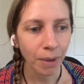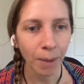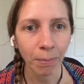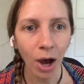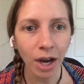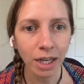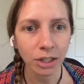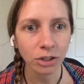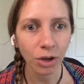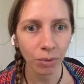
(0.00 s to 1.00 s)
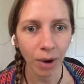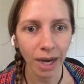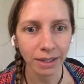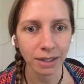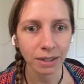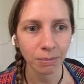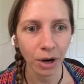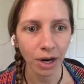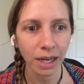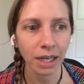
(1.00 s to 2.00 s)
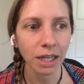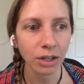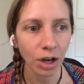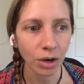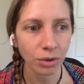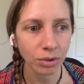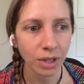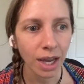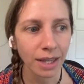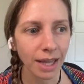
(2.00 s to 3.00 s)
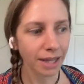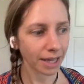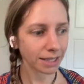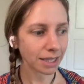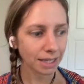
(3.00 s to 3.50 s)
My body is so wise and smart, and it knows that like